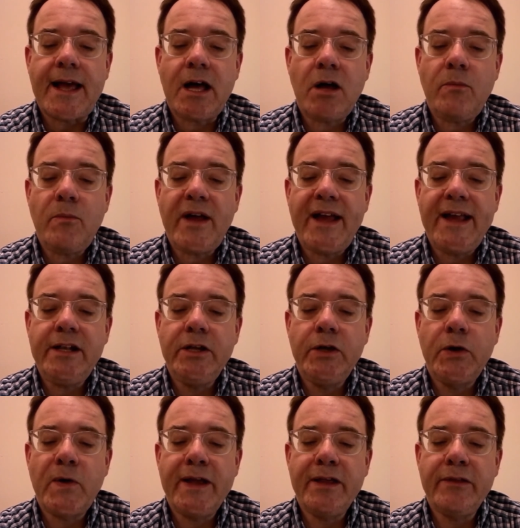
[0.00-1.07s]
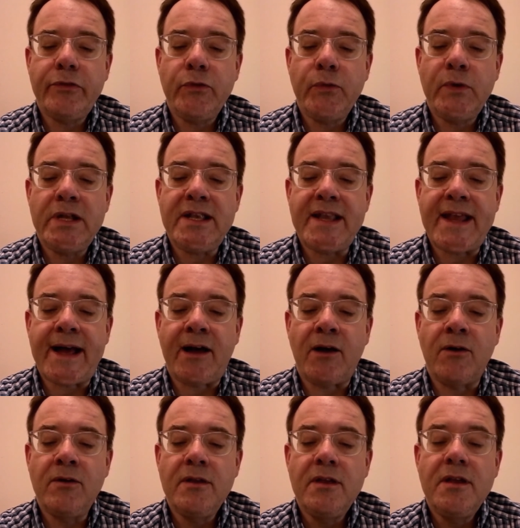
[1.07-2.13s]
How might going through it
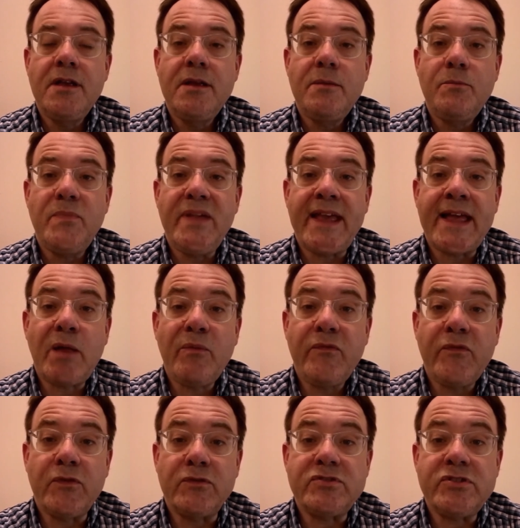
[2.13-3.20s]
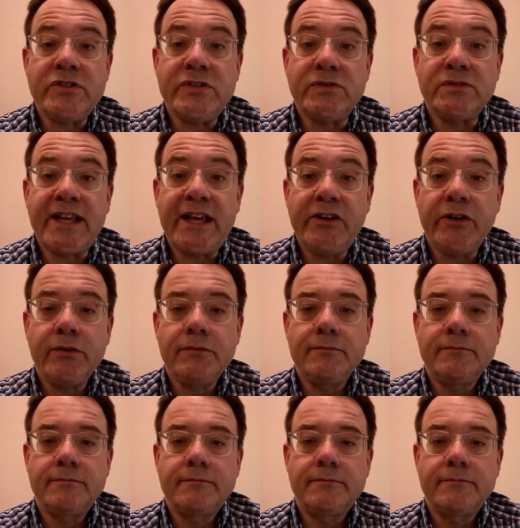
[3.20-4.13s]
now be helpful to you later?